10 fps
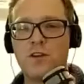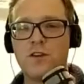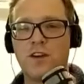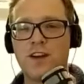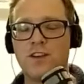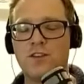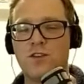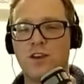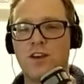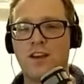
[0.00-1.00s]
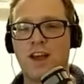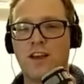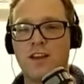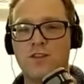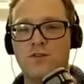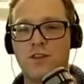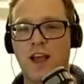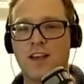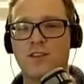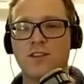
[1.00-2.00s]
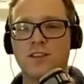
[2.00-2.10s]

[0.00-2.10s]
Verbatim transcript: or you find it a, uh, a hassle?